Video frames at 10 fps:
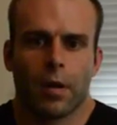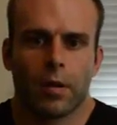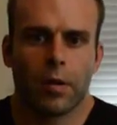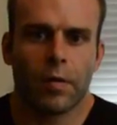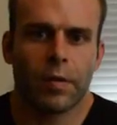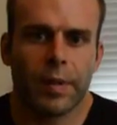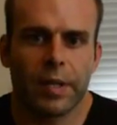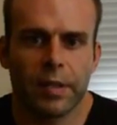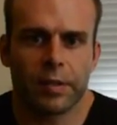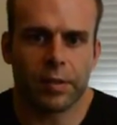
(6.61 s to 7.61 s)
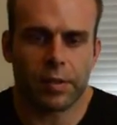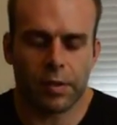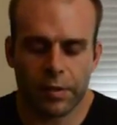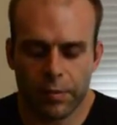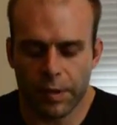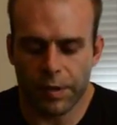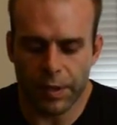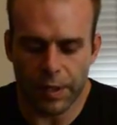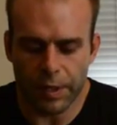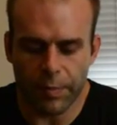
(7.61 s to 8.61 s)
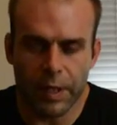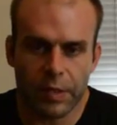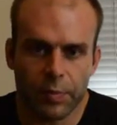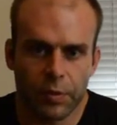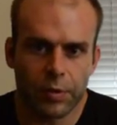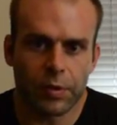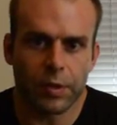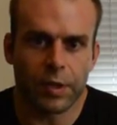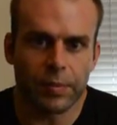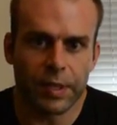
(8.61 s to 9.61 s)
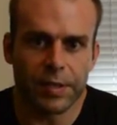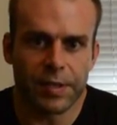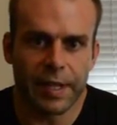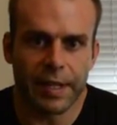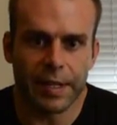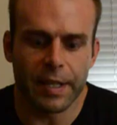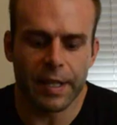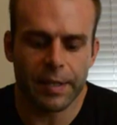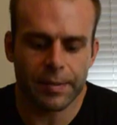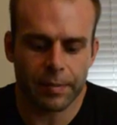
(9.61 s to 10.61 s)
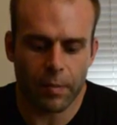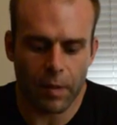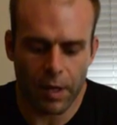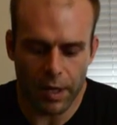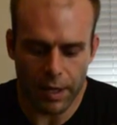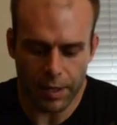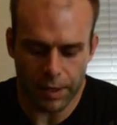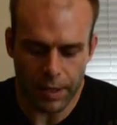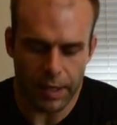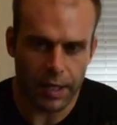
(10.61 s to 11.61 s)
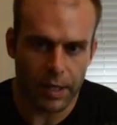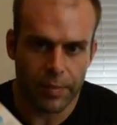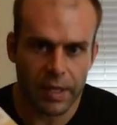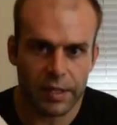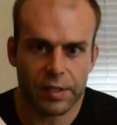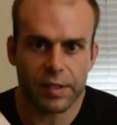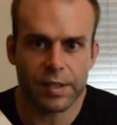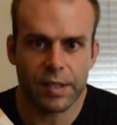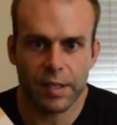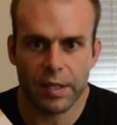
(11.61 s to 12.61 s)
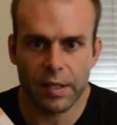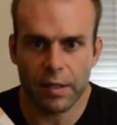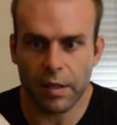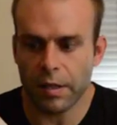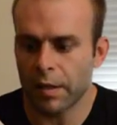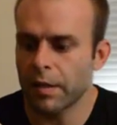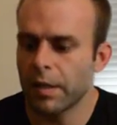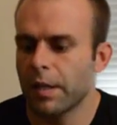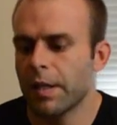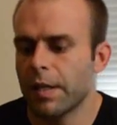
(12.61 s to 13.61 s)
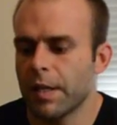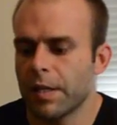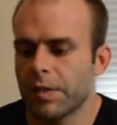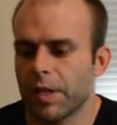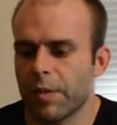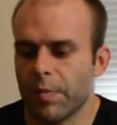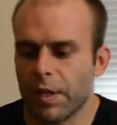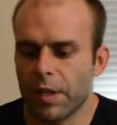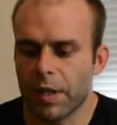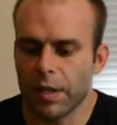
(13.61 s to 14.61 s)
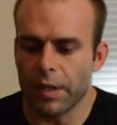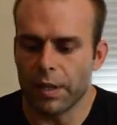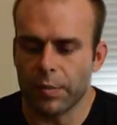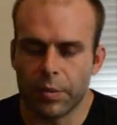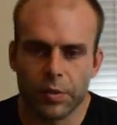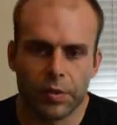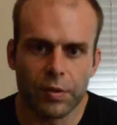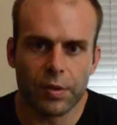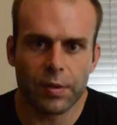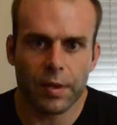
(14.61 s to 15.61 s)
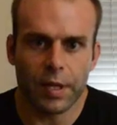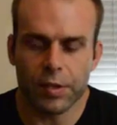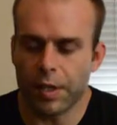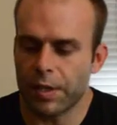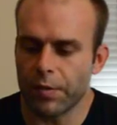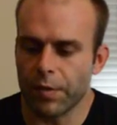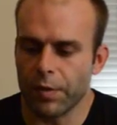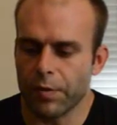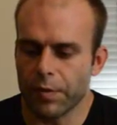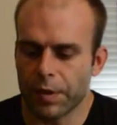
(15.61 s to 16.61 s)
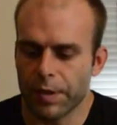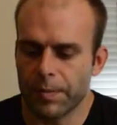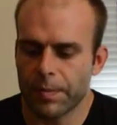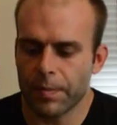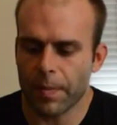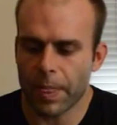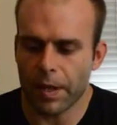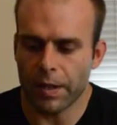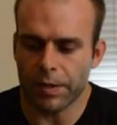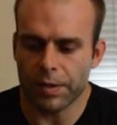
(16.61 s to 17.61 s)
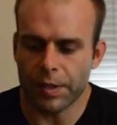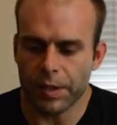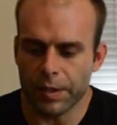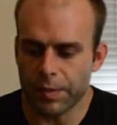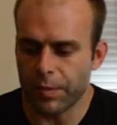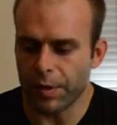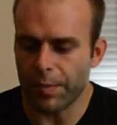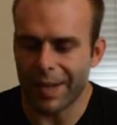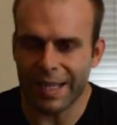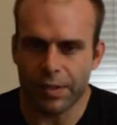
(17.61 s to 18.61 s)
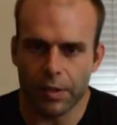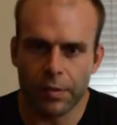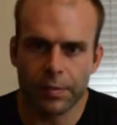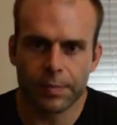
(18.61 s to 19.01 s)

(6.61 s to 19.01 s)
Hello everybody, this is Kurt with bestbluetoothearbuds.net, and Mixcder sent me a Bluetooth headset to review for them. It's their Basso.